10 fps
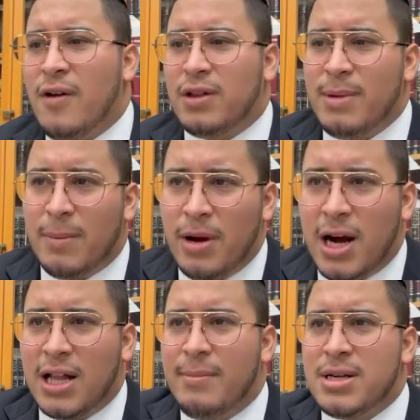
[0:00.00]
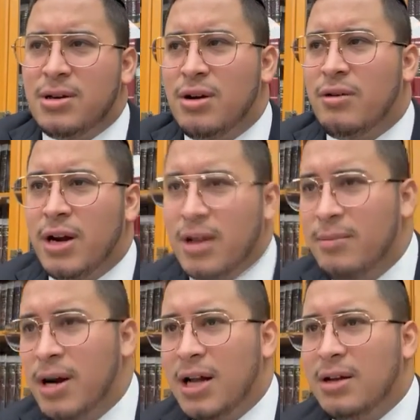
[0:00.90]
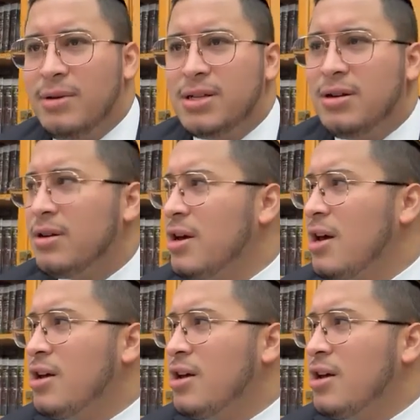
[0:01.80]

you have to make Bekat Amazon already, Bekat Amazon.